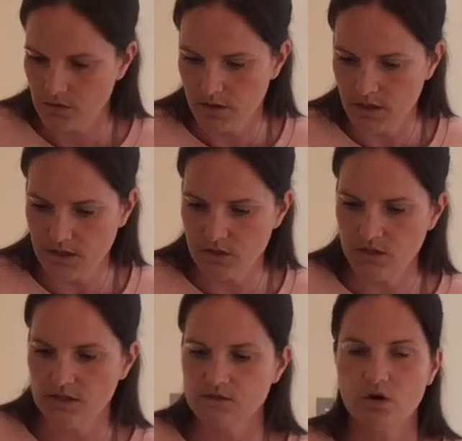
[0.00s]

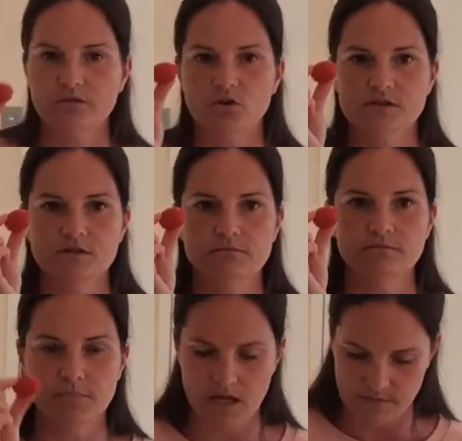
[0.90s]
And so I've got some
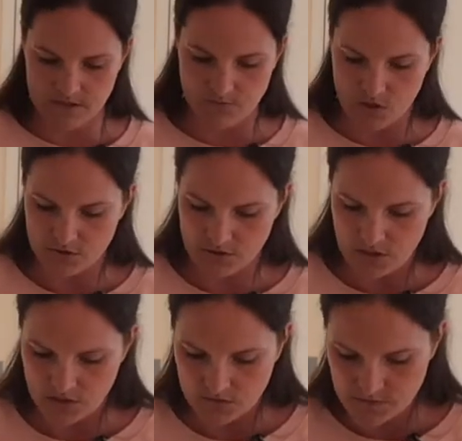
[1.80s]
baby
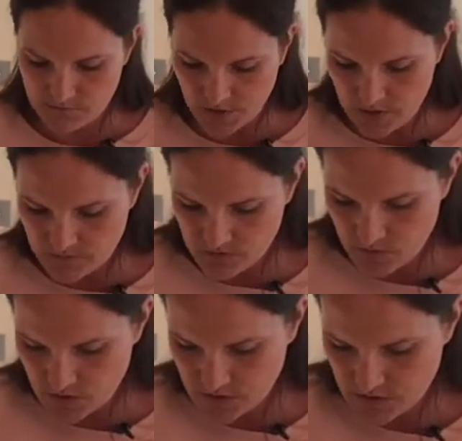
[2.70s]
tomatoes, some plum
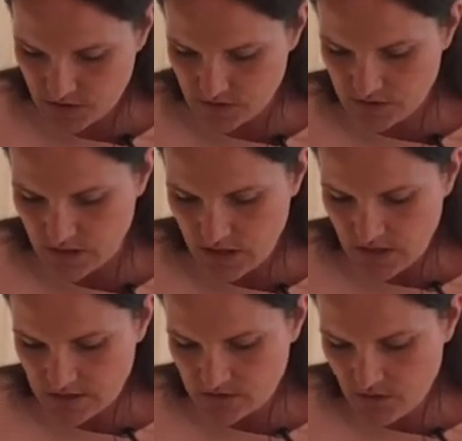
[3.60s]
tomatoes,
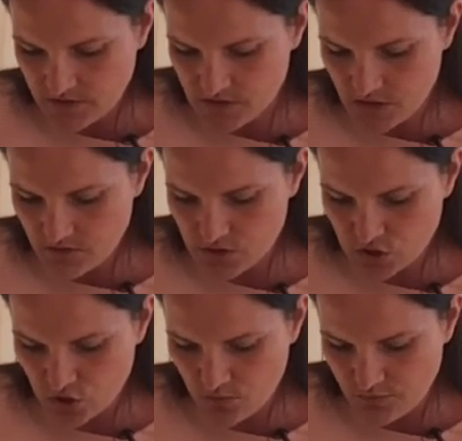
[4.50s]
so I'm just going to
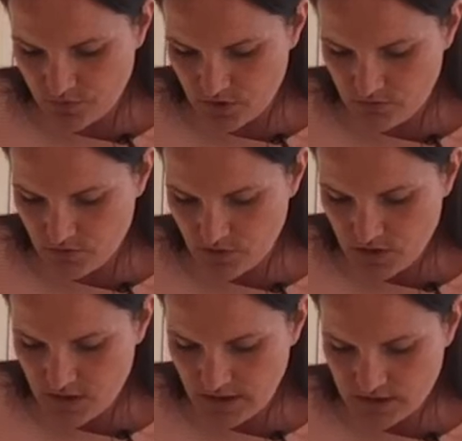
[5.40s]
chop them
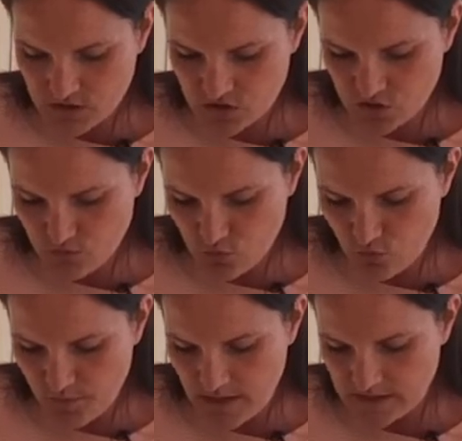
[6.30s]
into
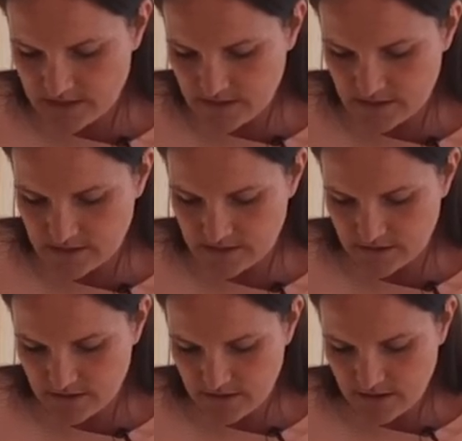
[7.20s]
small pieces.
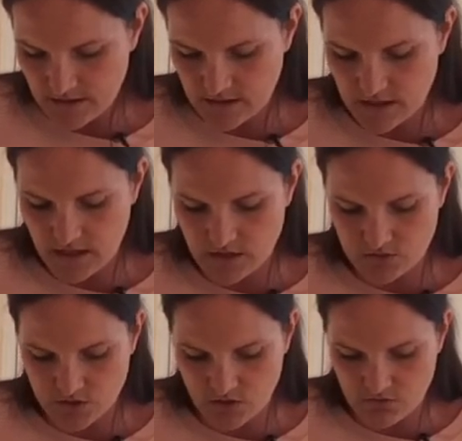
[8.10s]
And again,
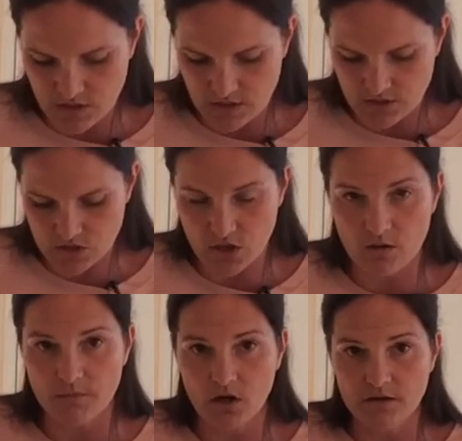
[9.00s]
you don't need a
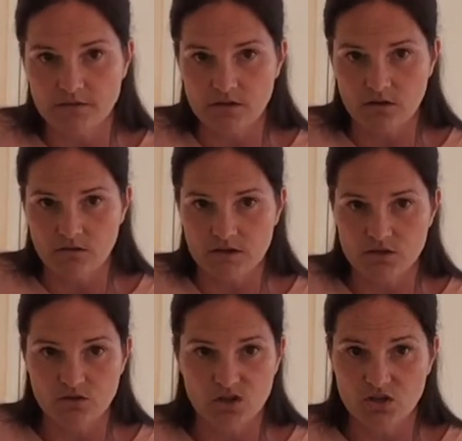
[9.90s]
sharp knife to do
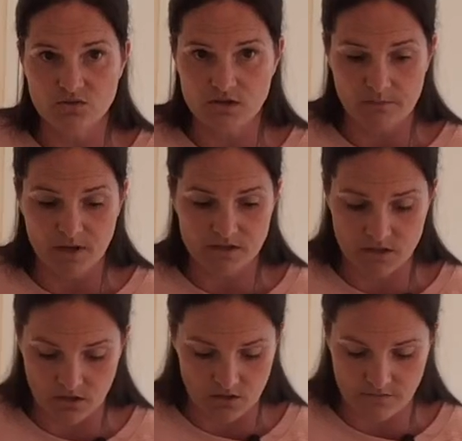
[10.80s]
this. You can use a
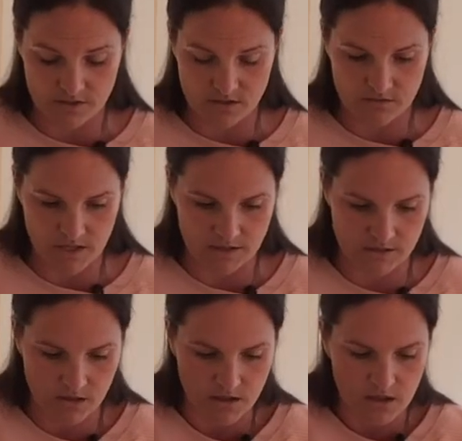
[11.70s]
butter knife, it doesn't
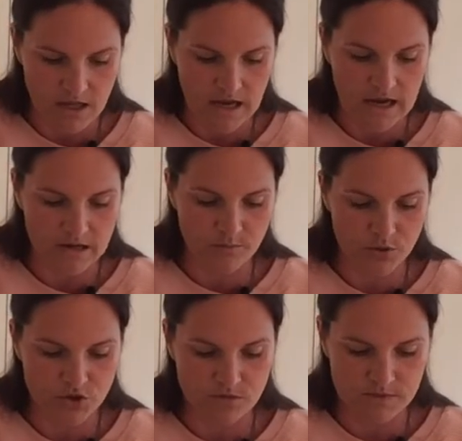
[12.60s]
matter, and
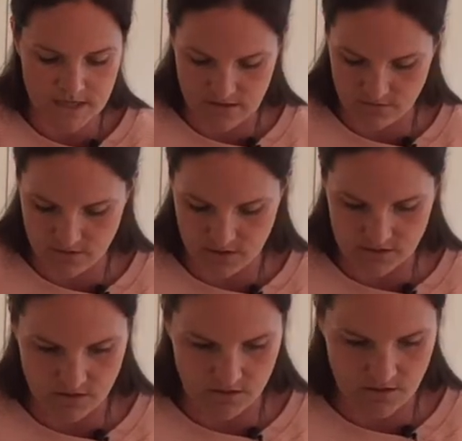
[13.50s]
push them down
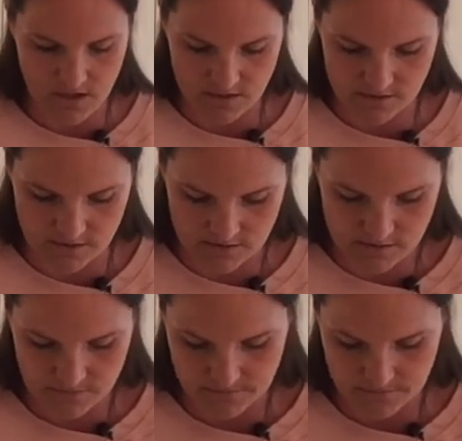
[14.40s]
inside the cases.